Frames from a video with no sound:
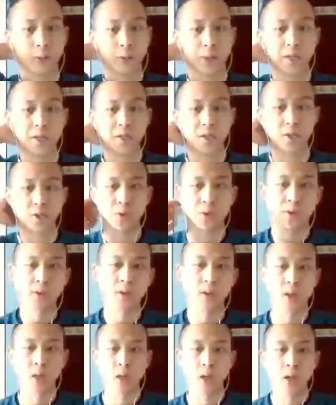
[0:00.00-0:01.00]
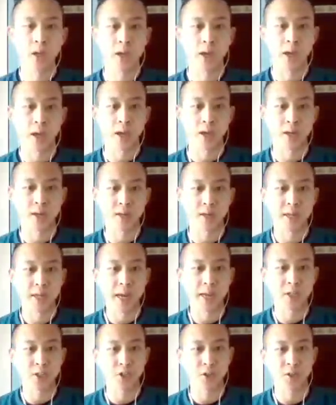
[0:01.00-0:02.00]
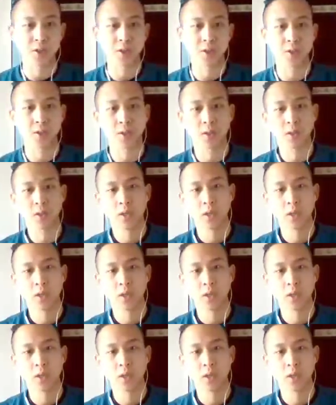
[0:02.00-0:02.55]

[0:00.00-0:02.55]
ways to do it, and not just